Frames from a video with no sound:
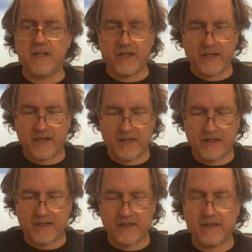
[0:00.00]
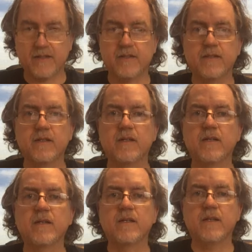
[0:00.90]
And
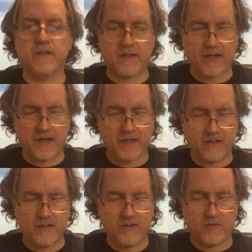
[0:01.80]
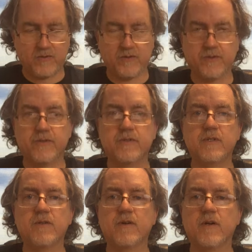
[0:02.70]
int I equals
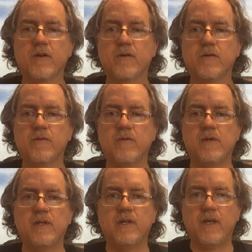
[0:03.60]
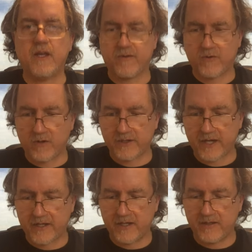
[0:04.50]
0, and of course
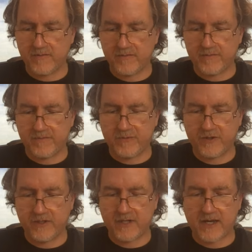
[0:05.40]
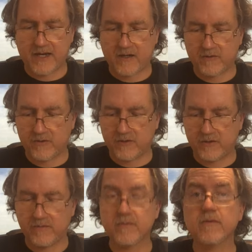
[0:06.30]
I can print out
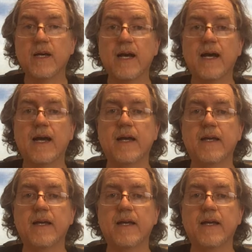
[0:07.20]
I